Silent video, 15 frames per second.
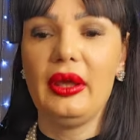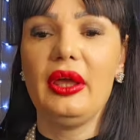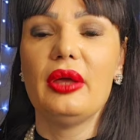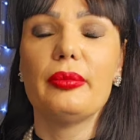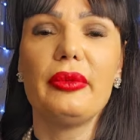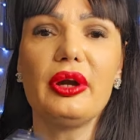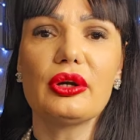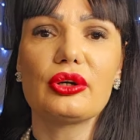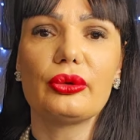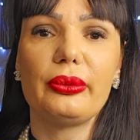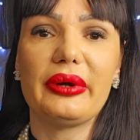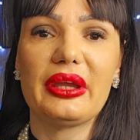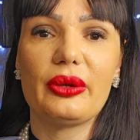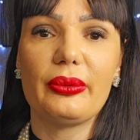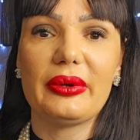
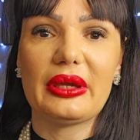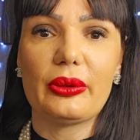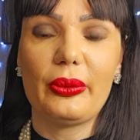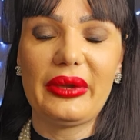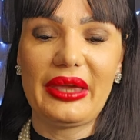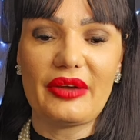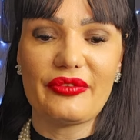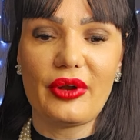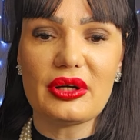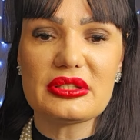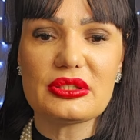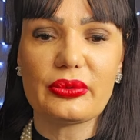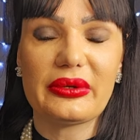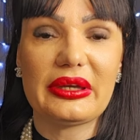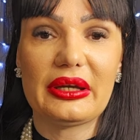Mercury we have also
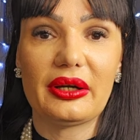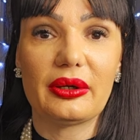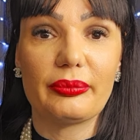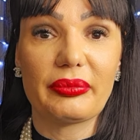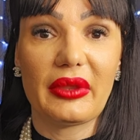here.